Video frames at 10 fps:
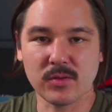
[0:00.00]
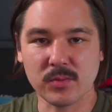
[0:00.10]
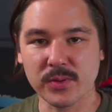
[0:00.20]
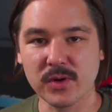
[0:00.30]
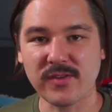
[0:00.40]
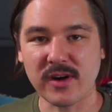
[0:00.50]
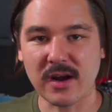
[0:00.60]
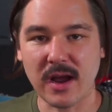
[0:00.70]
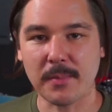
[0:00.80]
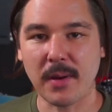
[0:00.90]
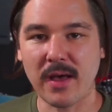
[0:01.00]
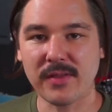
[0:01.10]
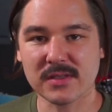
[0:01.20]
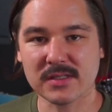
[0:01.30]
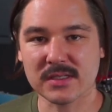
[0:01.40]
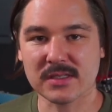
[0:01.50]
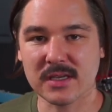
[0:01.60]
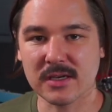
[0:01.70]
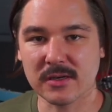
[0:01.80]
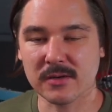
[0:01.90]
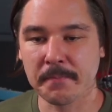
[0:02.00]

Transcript: prove our hypothesis here,